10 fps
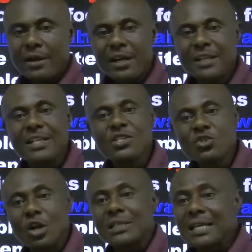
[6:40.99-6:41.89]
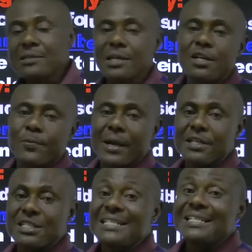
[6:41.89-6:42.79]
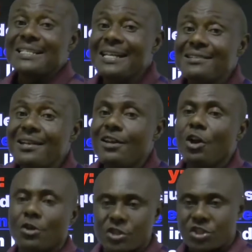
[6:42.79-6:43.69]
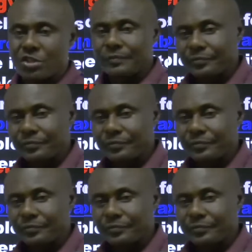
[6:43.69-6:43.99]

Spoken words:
It is not easily replenished. It is easily lost.